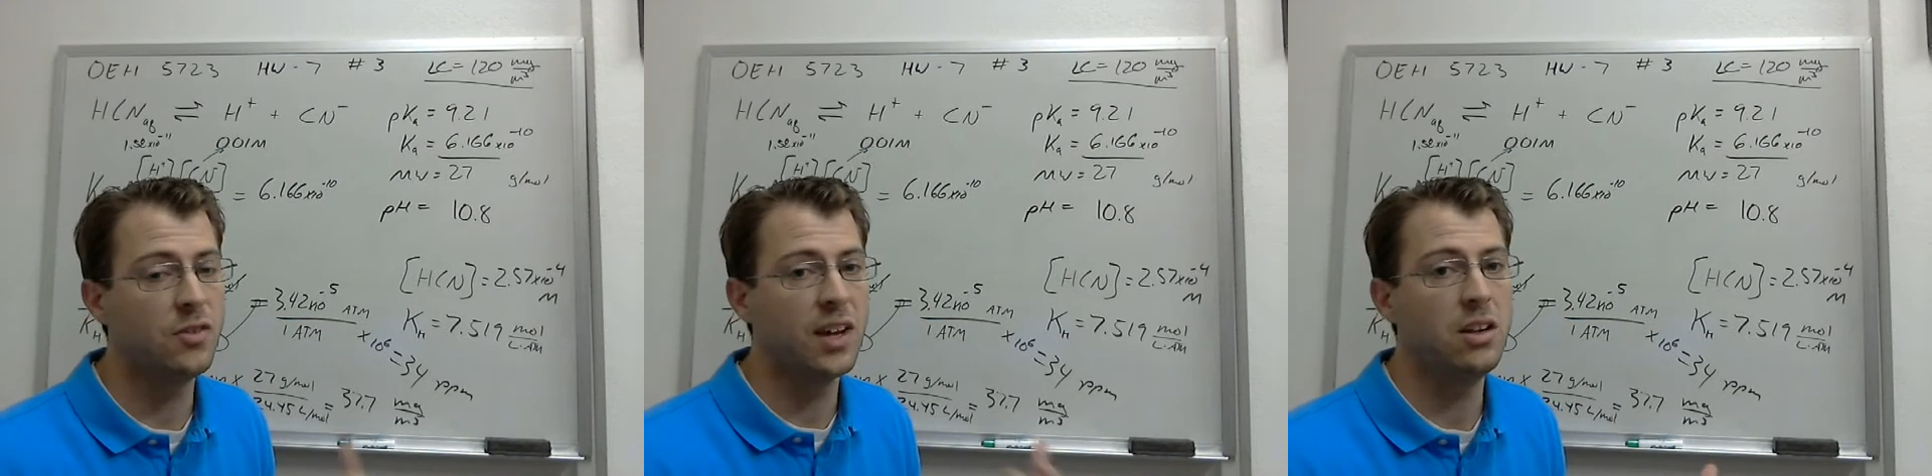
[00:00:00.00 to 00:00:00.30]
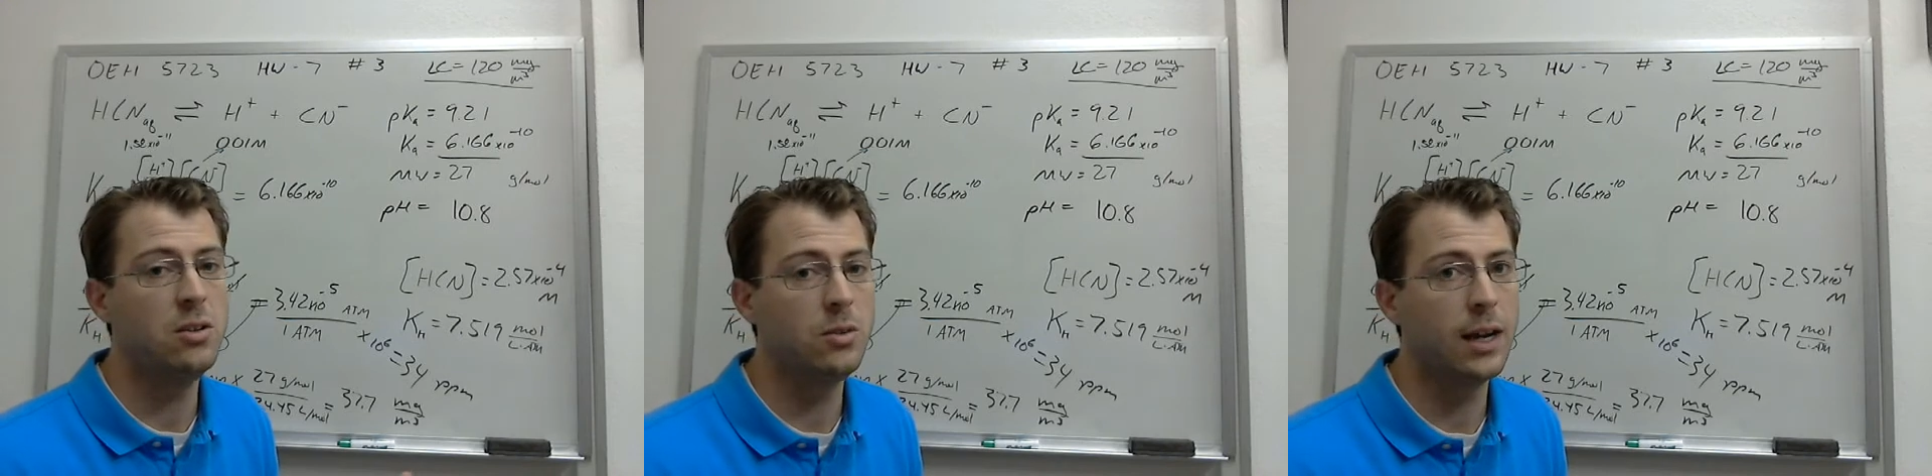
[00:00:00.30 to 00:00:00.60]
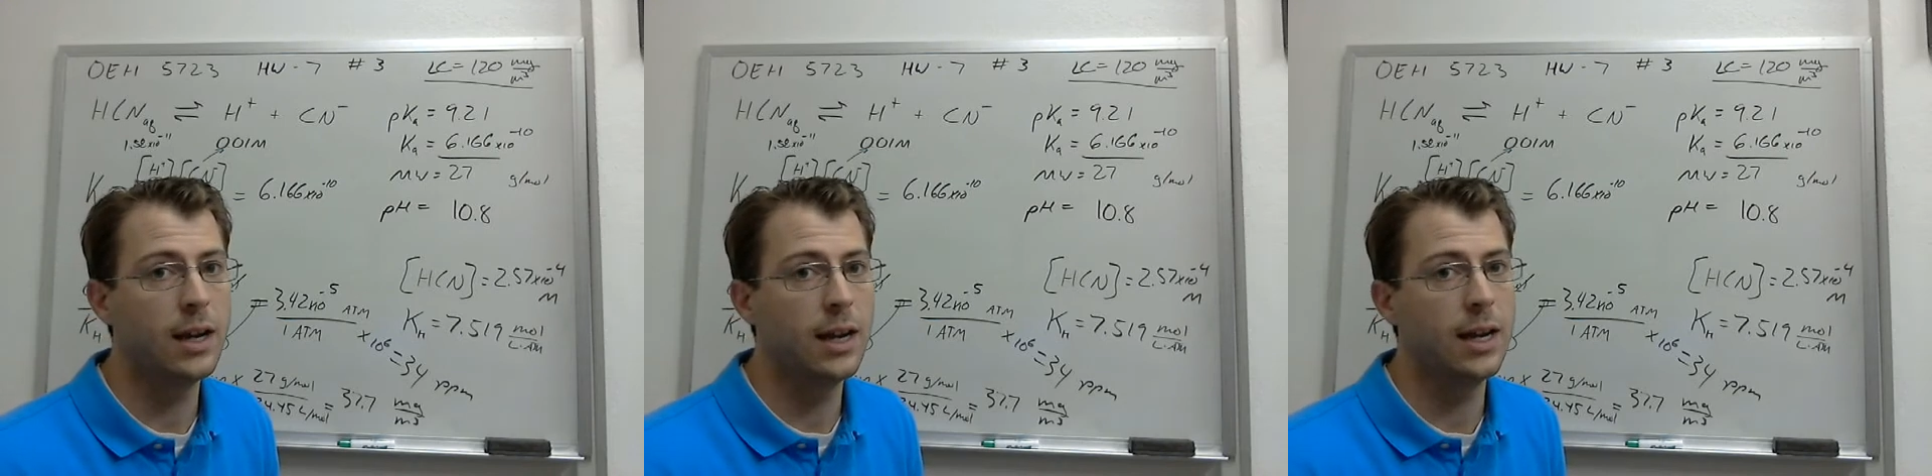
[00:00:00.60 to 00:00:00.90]
you've got a new
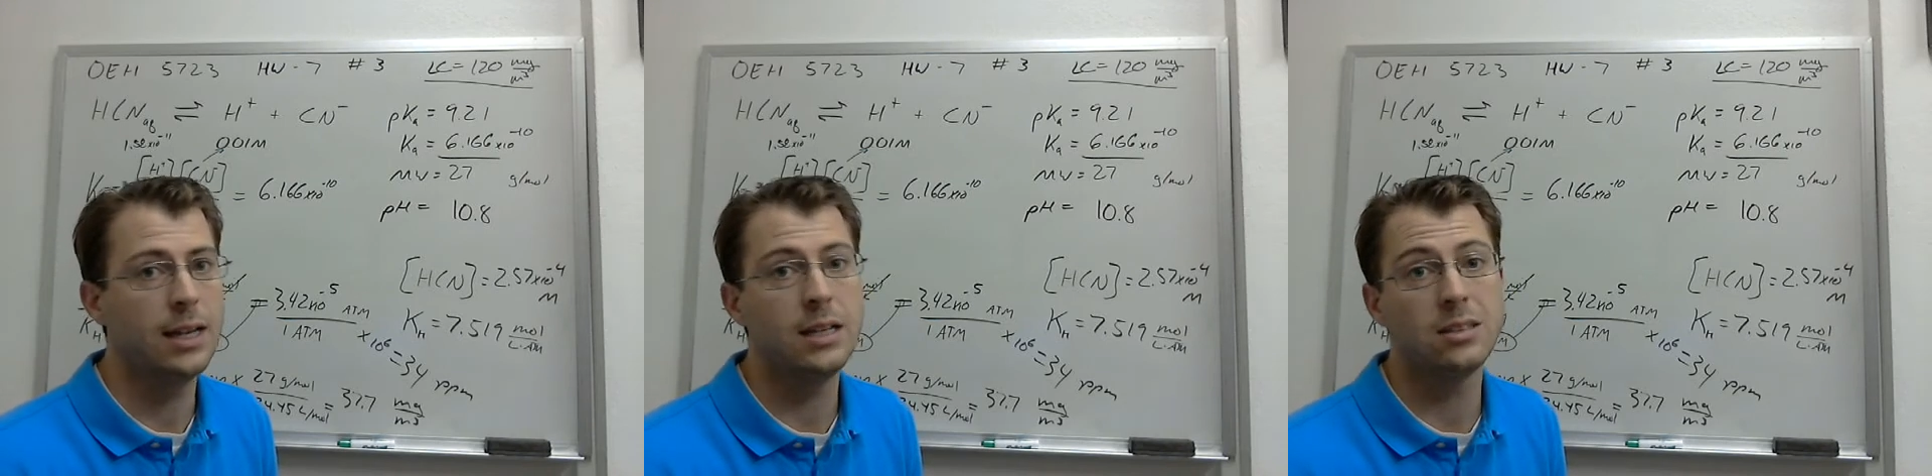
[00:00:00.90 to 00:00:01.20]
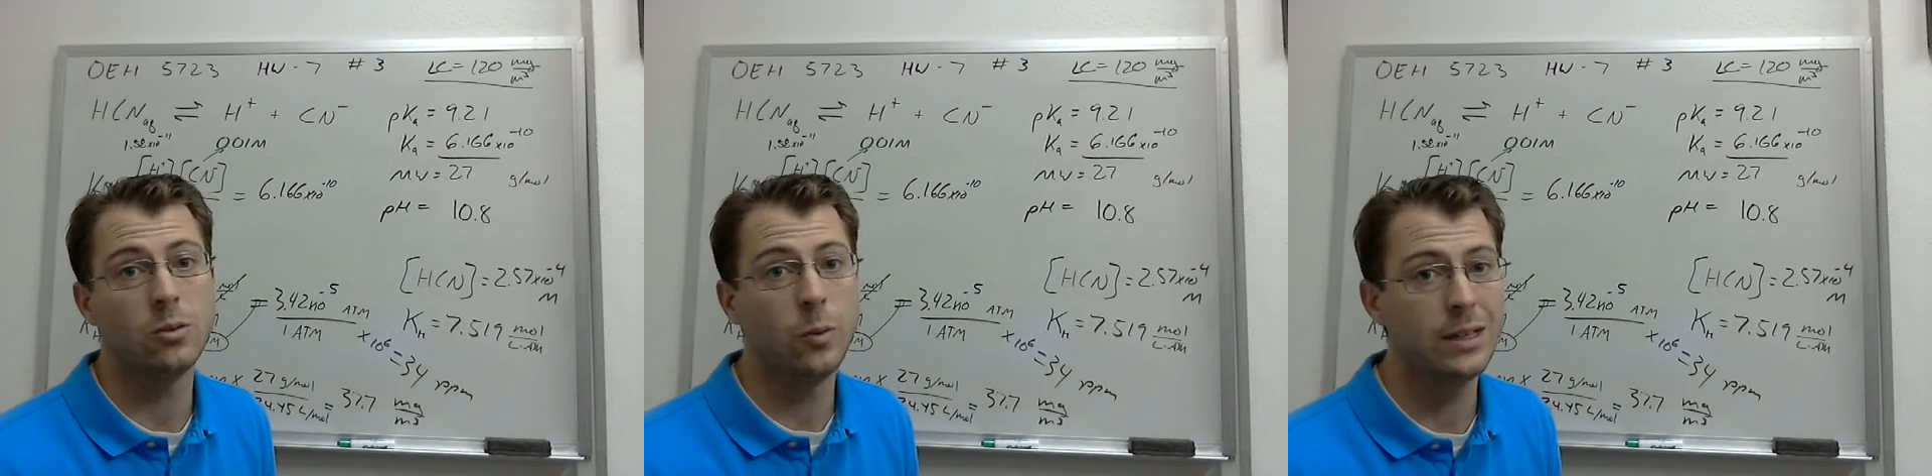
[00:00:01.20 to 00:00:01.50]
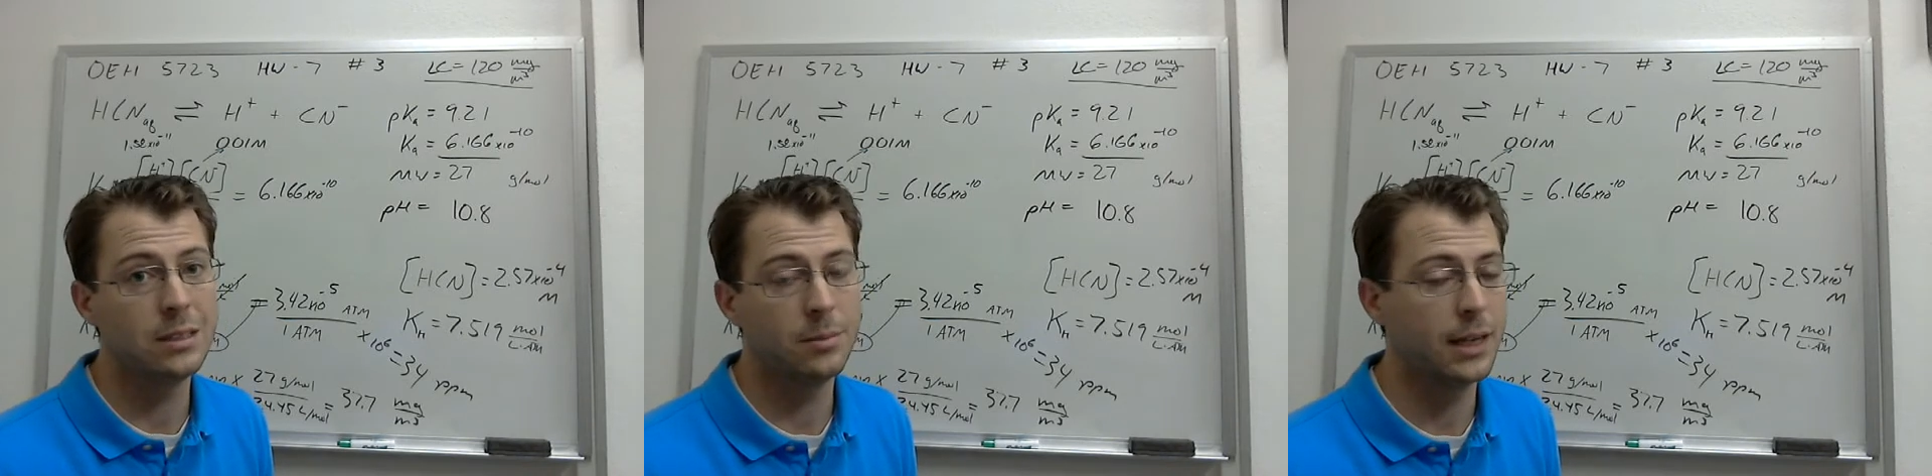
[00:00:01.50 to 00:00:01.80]
guy, and he doesn't
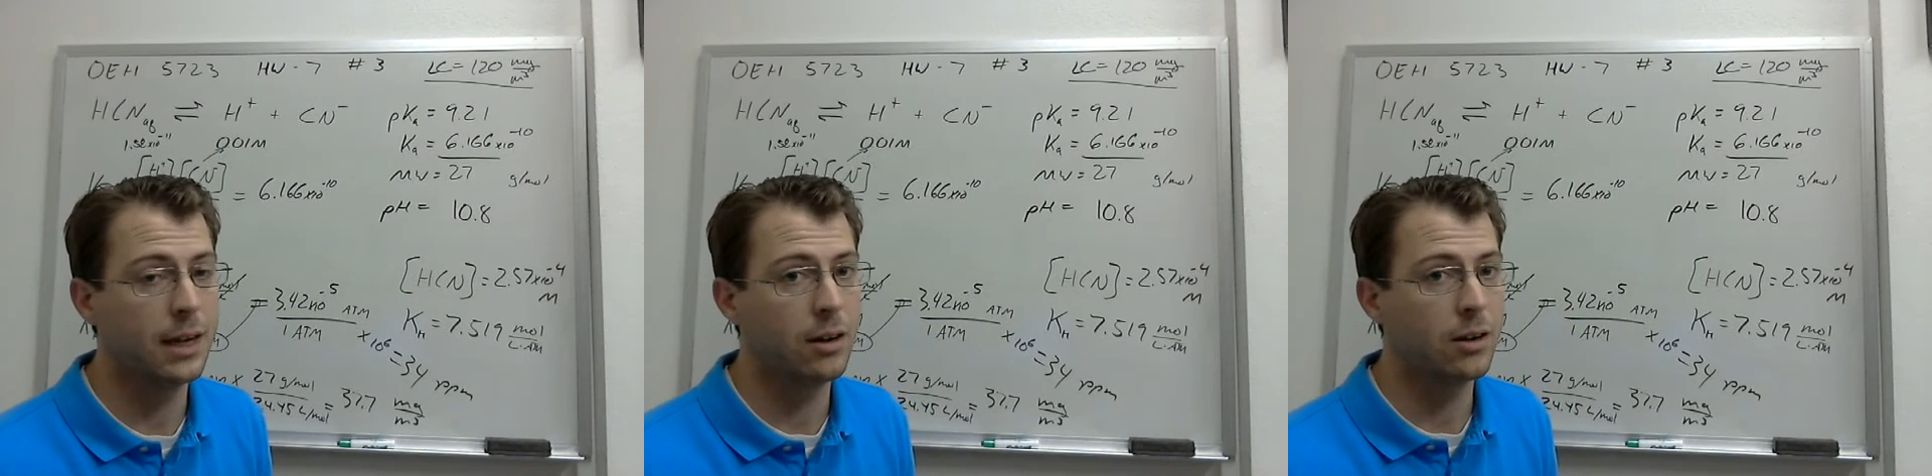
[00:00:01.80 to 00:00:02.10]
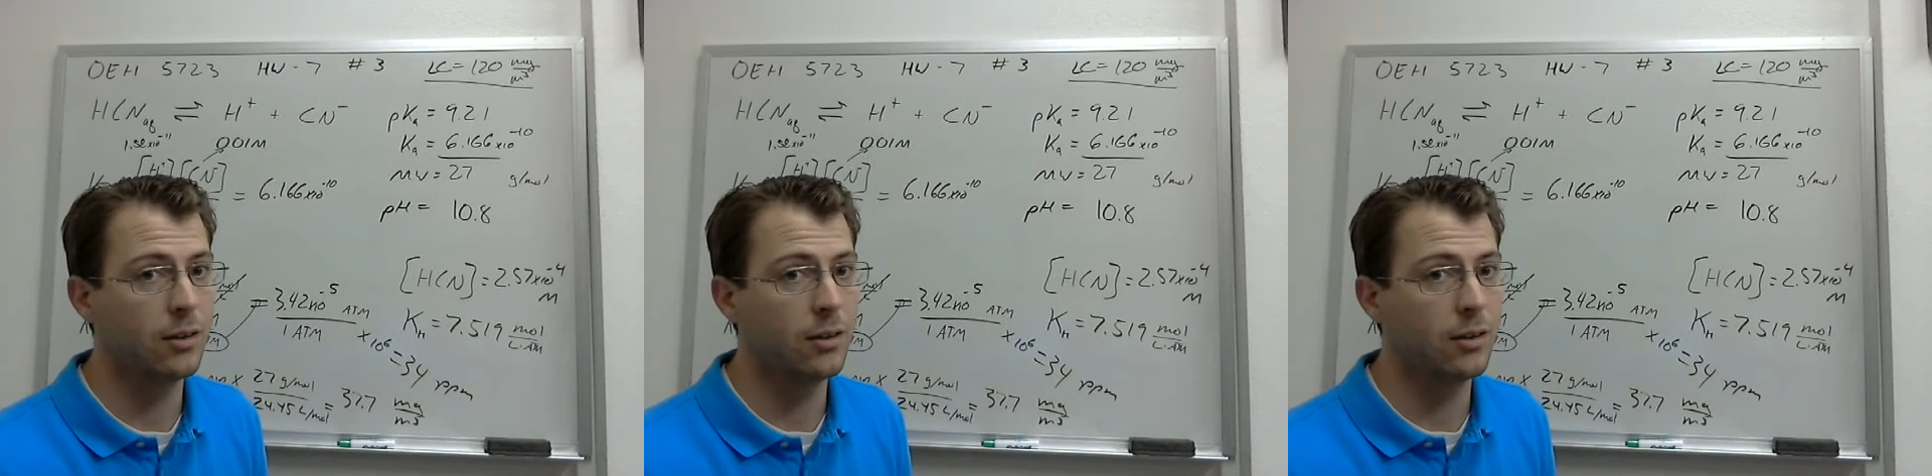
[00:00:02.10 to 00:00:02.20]
weigh something out